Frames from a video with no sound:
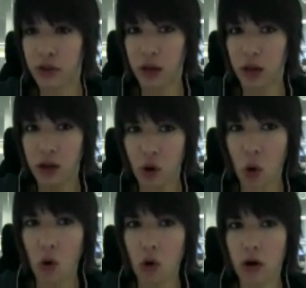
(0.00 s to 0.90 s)
the
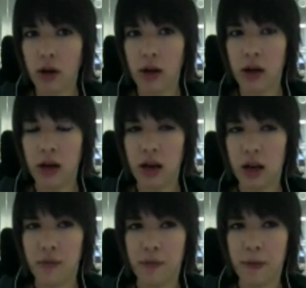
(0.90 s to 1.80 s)
core,
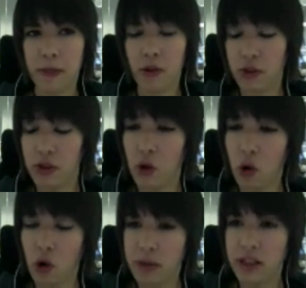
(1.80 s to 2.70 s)
rather than the
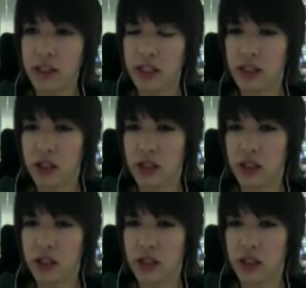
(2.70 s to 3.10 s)
core abilities,